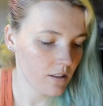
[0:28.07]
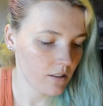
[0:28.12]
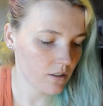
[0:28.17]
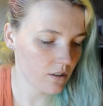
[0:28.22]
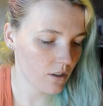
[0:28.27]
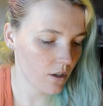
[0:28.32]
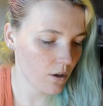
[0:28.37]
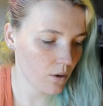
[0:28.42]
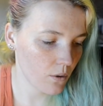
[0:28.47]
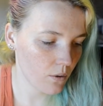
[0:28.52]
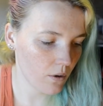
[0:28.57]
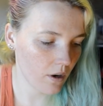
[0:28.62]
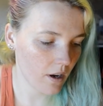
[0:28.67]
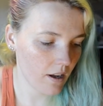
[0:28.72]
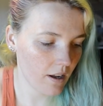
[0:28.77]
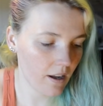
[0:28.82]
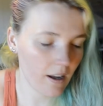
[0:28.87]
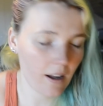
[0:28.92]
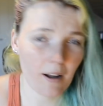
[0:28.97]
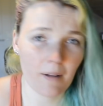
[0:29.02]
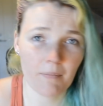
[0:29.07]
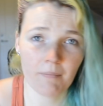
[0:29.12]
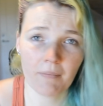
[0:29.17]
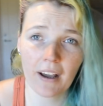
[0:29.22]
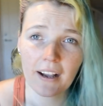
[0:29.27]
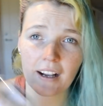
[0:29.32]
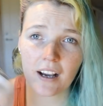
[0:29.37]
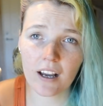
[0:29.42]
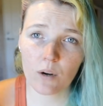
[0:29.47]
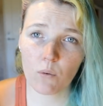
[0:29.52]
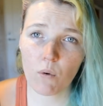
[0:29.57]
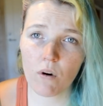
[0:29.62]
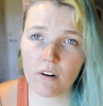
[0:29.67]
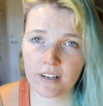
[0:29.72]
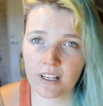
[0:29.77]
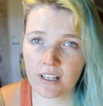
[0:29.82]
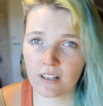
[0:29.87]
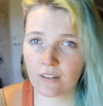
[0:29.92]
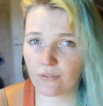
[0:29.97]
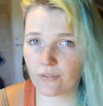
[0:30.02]
So um, I got a
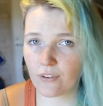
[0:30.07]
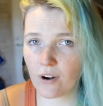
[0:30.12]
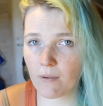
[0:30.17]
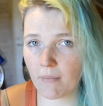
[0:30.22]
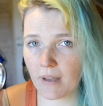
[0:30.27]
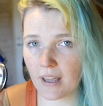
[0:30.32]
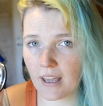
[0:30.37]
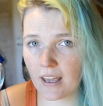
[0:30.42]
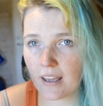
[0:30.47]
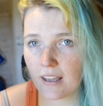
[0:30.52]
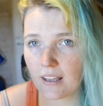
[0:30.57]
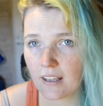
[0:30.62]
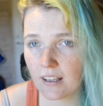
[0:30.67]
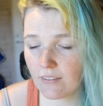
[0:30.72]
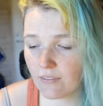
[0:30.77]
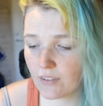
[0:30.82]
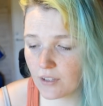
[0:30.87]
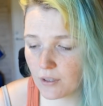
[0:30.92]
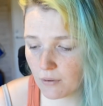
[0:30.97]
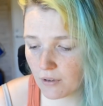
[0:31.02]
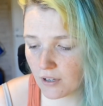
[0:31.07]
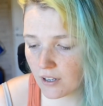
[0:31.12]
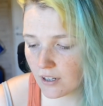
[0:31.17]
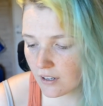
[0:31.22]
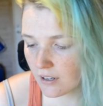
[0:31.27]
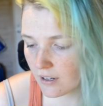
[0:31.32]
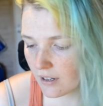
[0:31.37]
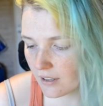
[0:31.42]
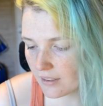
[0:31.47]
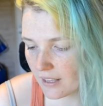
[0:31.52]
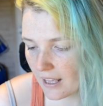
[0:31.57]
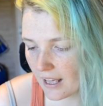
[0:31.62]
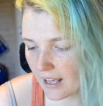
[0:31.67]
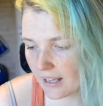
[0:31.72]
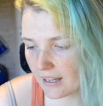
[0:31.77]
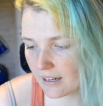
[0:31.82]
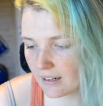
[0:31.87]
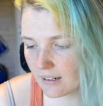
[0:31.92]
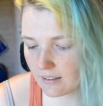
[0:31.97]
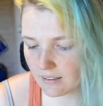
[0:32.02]
warning from a viewer
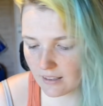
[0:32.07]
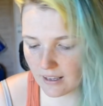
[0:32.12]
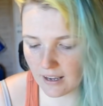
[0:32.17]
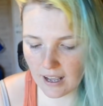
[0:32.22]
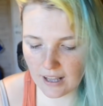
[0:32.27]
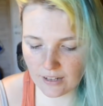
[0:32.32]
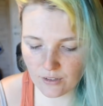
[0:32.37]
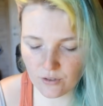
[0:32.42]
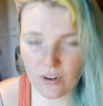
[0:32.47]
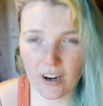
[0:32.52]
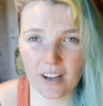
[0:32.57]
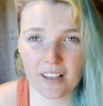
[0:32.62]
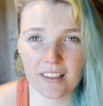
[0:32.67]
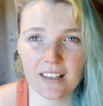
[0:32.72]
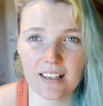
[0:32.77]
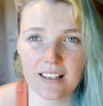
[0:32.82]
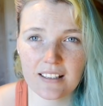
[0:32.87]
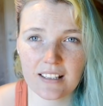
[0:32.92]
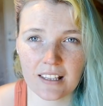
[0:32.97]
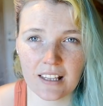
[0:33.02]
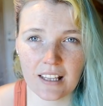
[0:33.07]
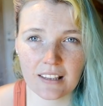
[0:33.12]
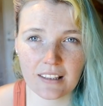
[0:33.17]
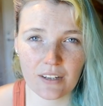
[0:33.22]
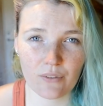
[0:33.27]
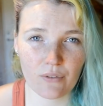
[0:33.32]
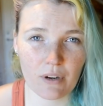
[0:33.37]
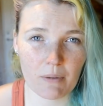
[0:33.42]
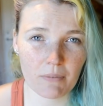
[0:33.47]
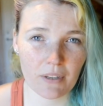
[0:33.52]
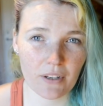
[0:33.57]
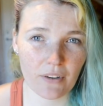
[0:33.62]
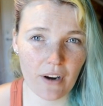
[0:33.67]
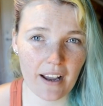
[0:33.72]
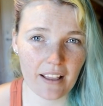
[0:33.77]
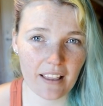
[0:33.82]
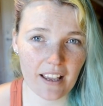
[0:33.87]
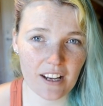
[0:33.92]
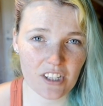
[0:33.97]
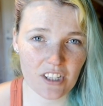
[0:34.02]
that they had tried these and that they ripped their
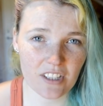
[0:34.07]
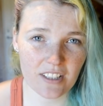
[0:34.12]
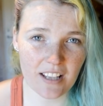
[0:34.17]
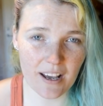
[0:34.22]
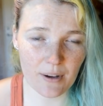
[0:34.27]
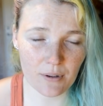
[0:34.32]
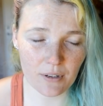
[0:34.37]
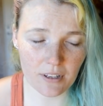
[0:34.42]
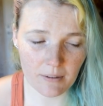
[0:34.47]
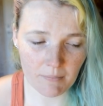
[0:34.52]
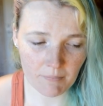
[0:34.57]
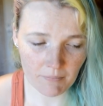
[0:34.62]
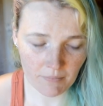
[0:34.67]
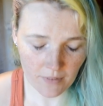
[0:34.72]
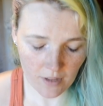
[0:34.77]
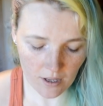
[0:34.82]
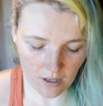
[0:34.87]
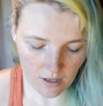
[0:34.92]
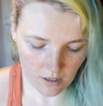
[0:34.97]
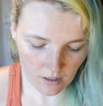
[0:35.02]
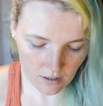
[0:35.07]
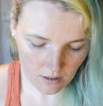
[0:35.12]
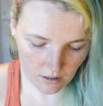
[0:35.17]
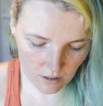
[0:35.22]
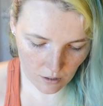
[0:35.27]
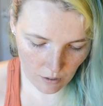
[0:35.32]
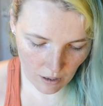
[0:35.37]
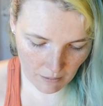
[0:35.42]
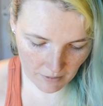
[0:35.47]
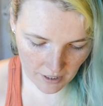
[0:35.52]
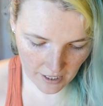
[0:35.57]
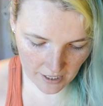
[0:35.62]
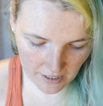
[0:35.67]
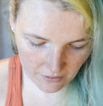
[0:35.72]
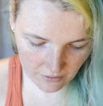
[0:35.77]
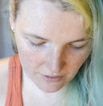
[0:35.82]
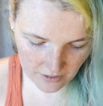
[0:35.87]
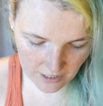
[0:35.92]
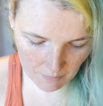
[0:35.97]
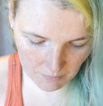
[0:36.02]
eyelashes out. So I'm kind
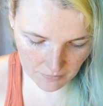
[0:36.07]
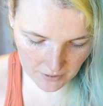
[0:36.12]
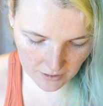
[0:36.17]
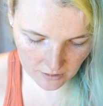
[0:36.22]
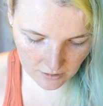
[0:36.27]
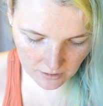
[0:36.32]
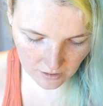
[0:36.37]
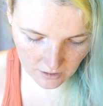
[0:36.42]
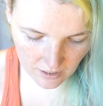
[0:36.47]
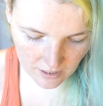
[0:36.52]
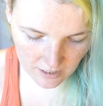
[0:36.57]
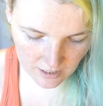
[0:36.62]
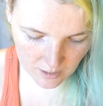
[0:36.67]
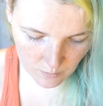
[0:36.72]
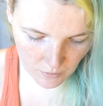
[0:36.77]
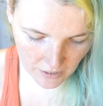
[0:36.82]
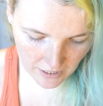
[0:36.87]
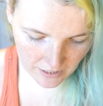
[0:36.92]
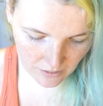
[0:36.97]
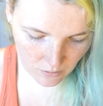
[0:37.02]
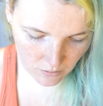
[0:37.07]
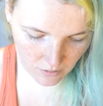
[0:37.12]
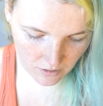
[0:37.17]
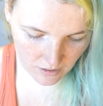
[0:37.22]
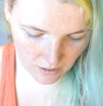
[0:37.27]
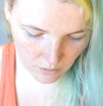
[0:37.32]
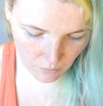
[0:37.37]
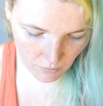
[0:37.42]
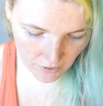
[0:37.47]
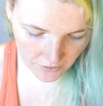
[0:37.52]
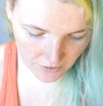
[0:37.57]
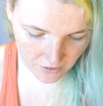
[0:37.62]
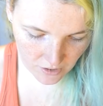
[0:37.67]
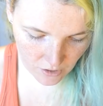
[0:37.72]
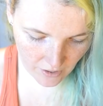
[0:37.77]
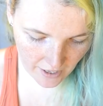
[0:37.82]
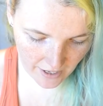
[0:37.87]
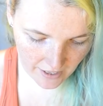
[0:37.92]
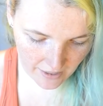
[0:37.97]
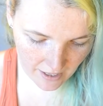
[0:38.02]
of skeptical to these, but I do still want to
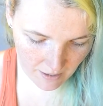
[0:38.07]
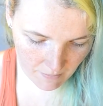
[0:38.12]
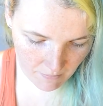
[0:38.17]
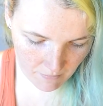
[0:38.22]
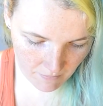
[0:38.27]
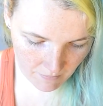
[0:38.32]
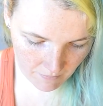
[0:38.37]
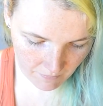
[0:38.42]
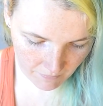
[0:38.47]
try them.